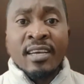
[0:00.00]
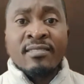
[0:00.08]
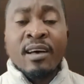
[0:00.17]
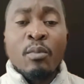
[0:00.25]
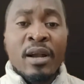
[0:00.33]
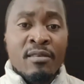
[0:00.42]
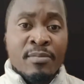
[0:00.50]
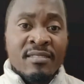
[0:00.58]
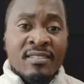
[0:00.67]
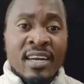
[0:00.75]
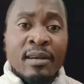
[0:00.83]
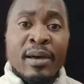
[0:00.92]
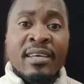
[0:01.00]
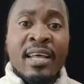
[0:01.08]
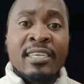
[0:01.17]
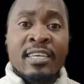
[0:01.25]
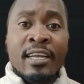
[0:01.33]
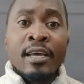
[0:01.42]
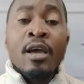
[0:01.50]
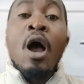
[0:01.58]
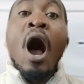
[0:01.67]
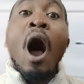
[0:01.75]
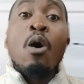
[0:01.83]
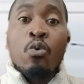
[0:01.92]
someone has been struck by lightning,
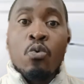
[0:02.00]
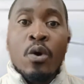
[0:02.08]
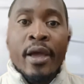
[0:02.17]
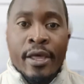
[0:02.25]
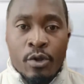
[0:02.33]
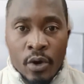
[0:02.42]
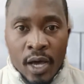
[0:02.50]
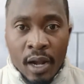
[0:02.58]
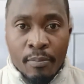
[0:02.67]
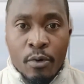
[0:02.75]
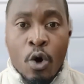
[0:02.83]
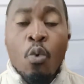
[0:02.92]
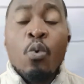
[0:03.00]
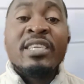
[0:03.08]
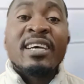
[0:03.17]
how can you help? Which